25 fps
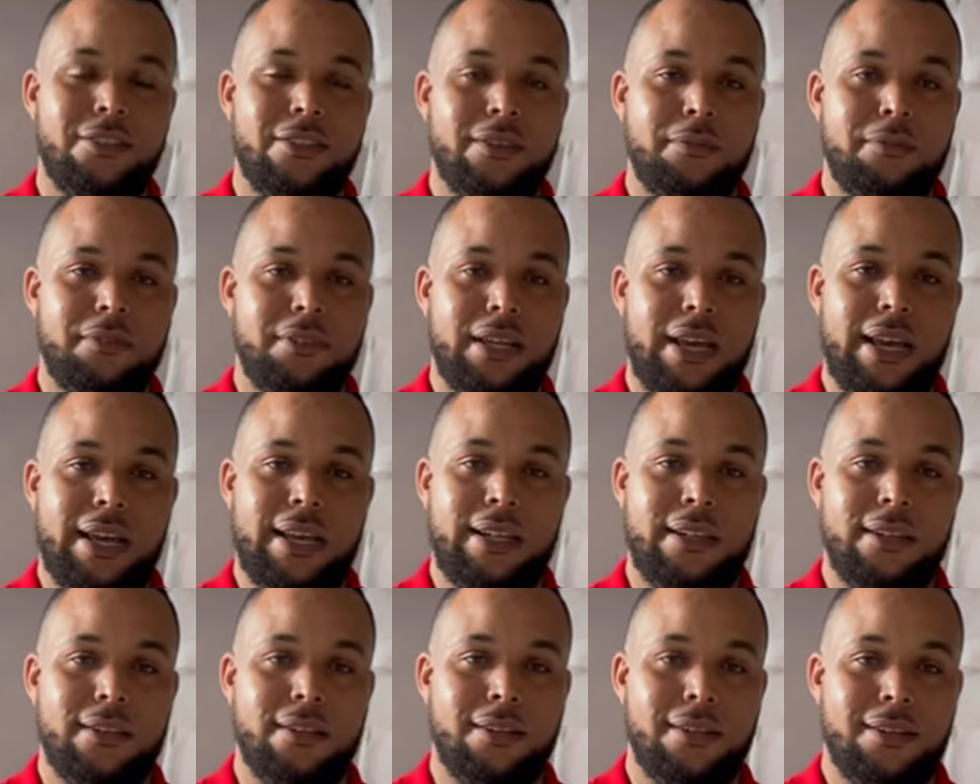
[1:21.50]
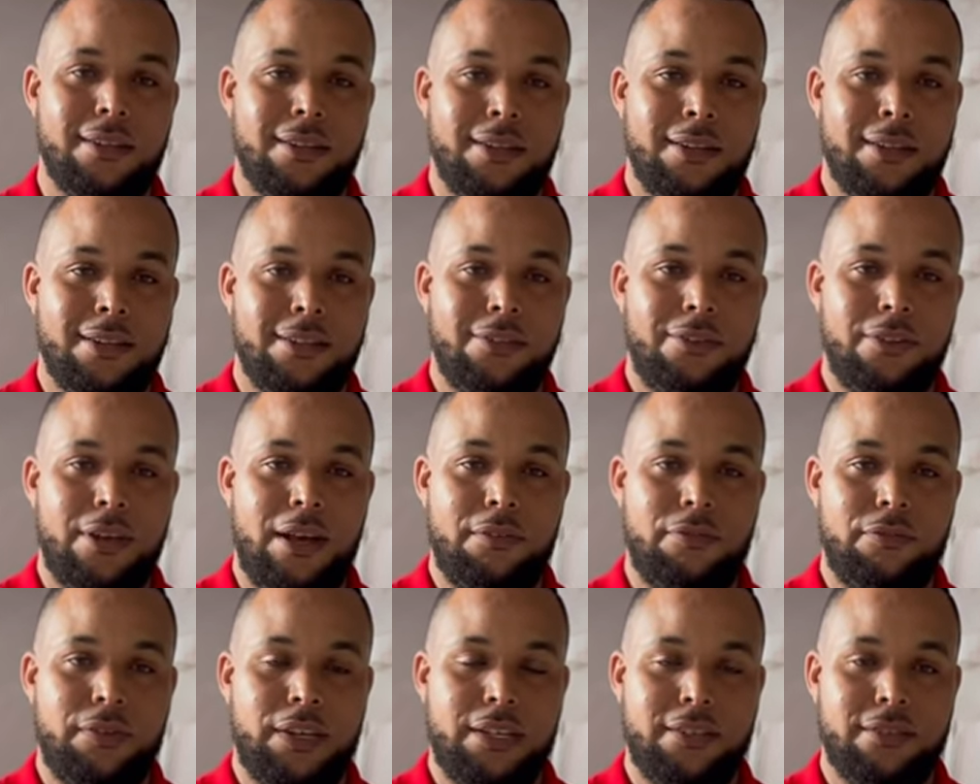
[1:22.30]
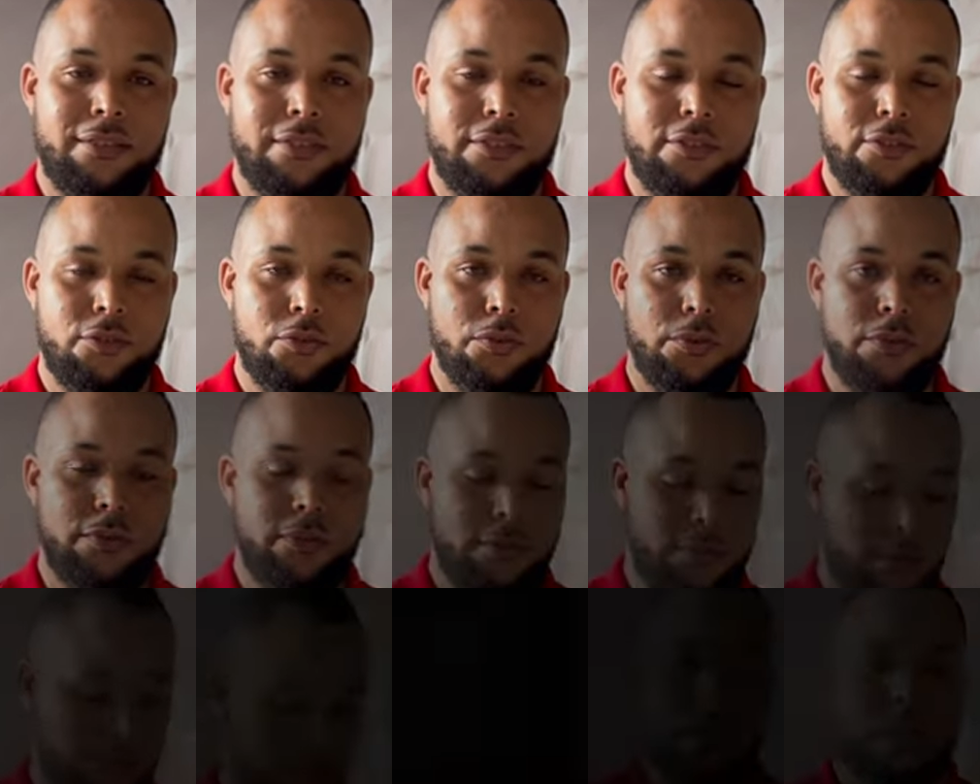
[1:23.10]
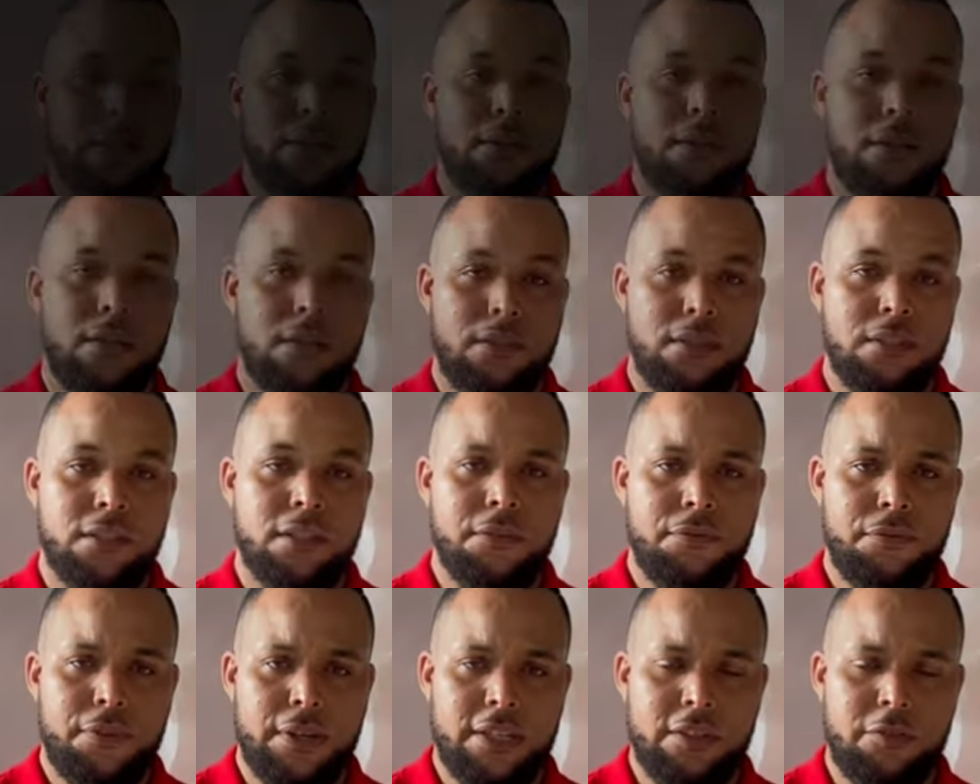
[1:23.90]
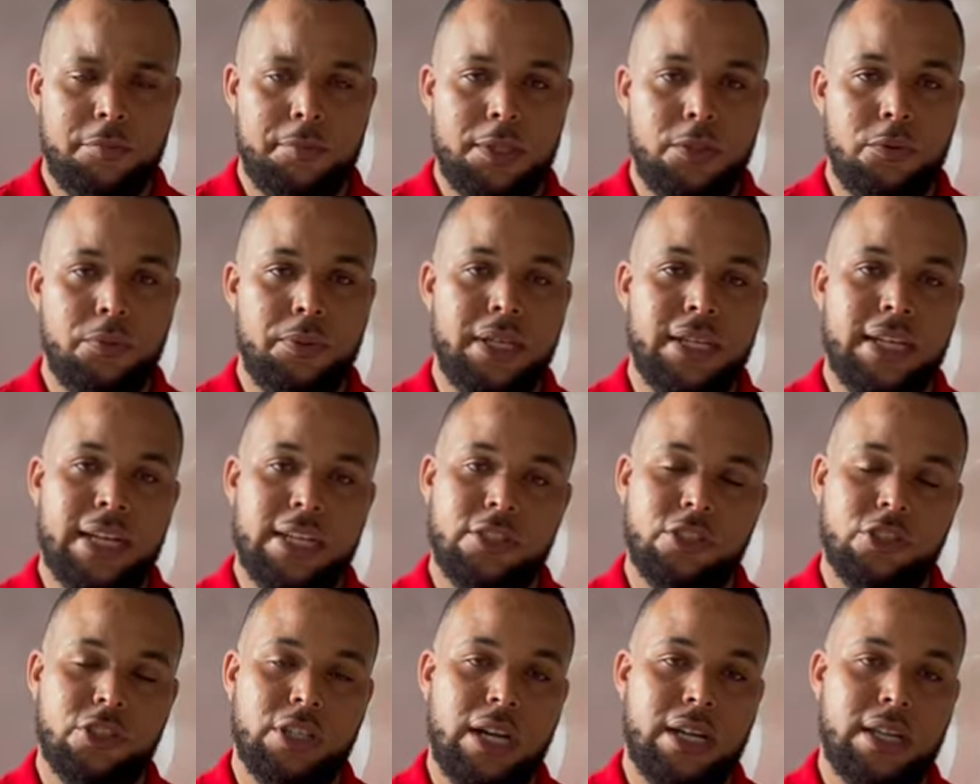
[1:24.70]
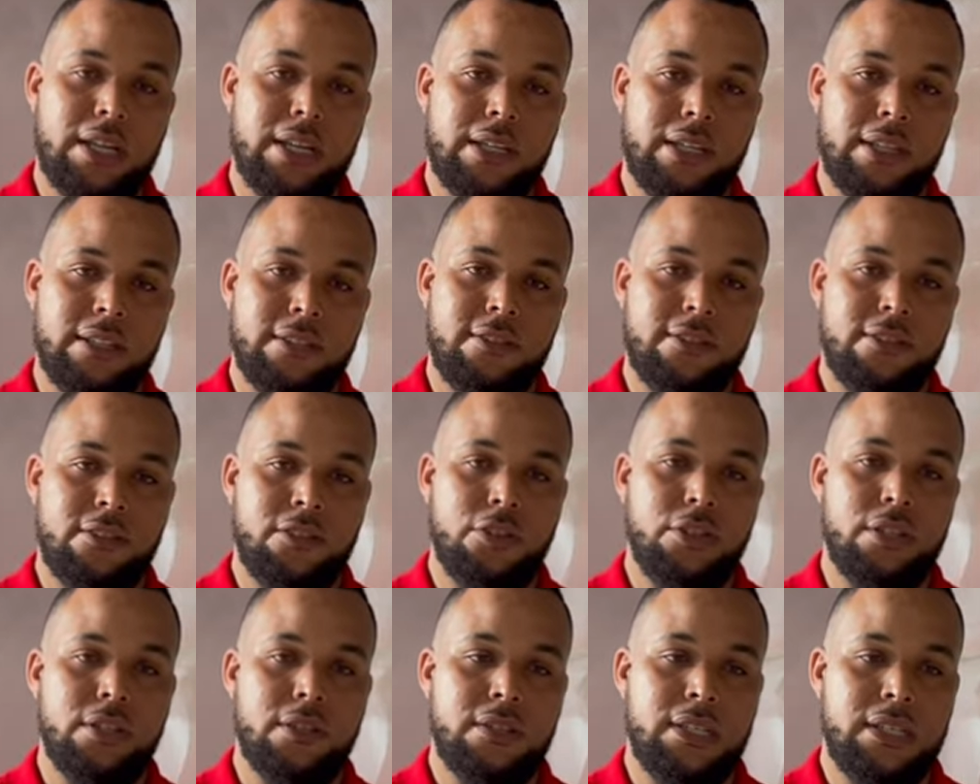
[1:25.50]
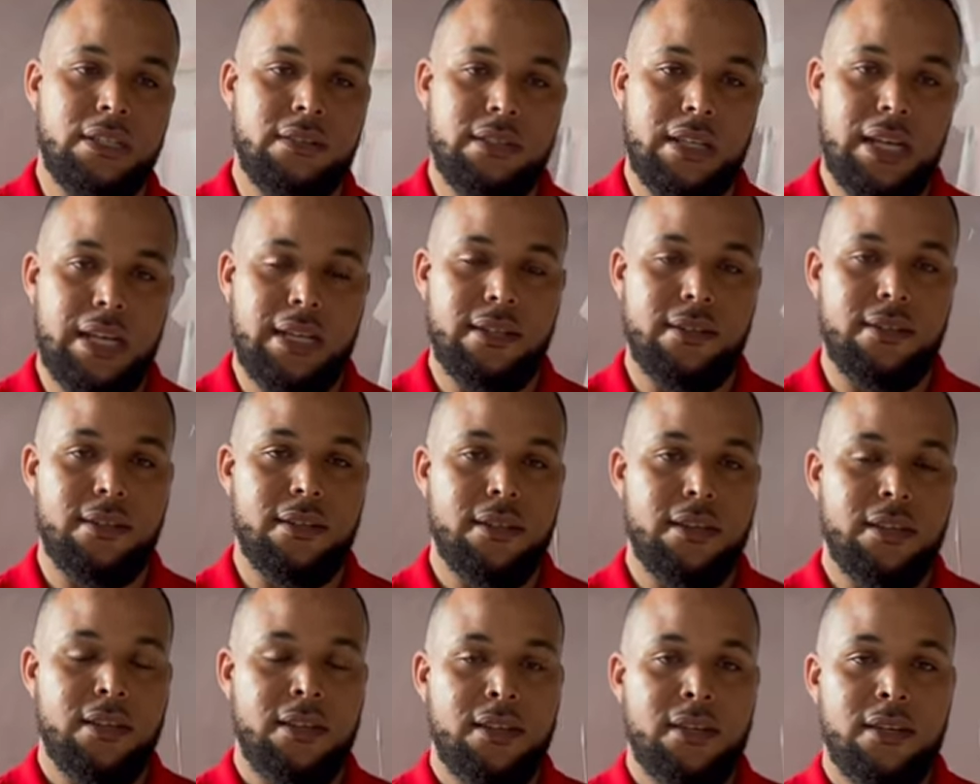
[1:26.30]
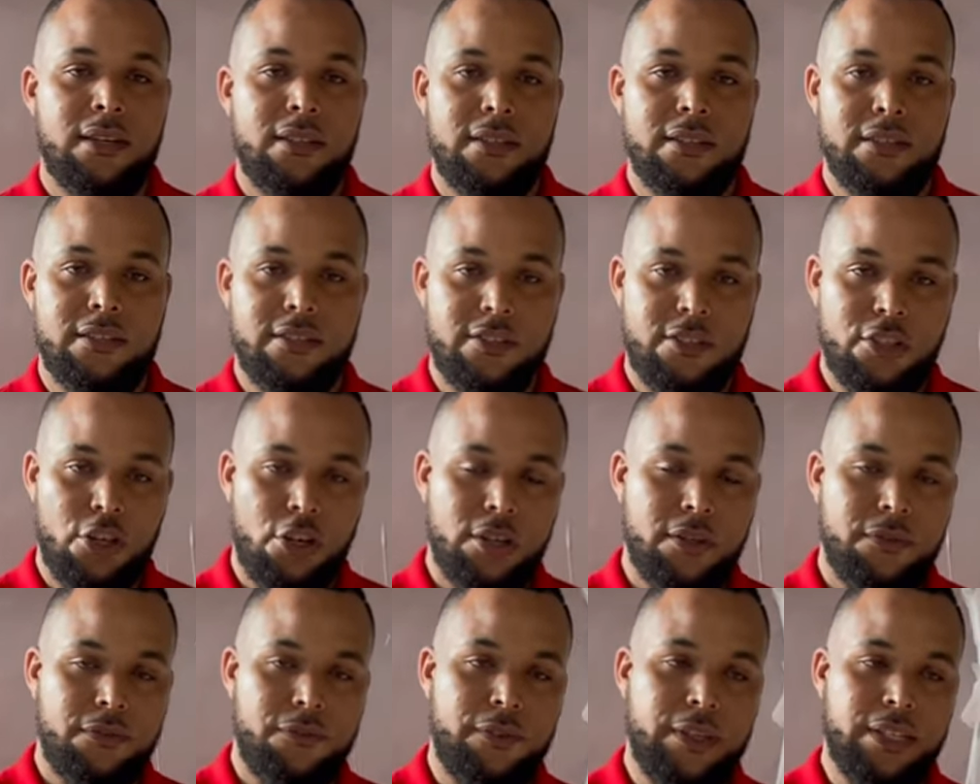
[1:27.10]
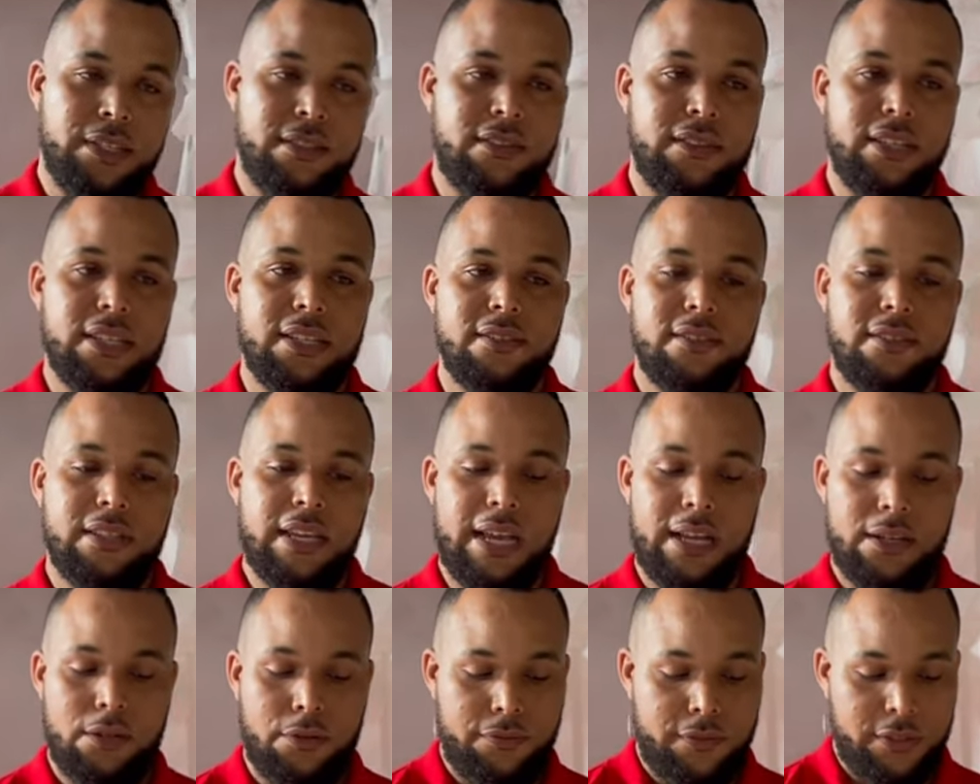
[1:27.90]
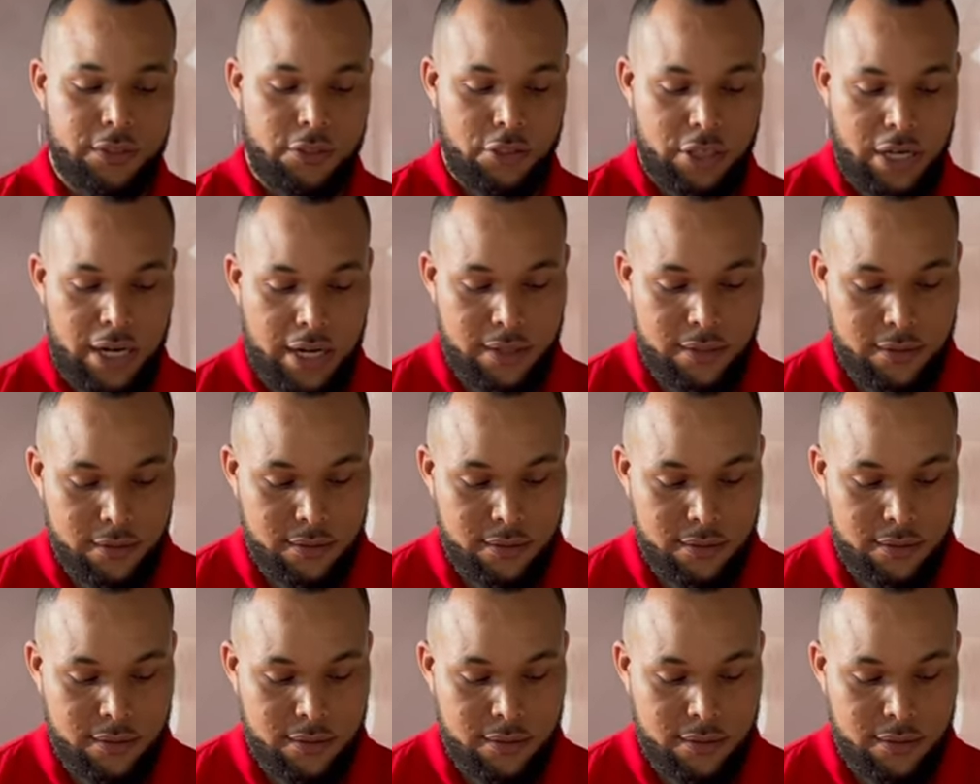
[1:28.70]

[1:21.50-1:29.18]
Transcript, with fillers: the tile to affix the screws. The difference between a track and a stud is that the stud fits inside of the track.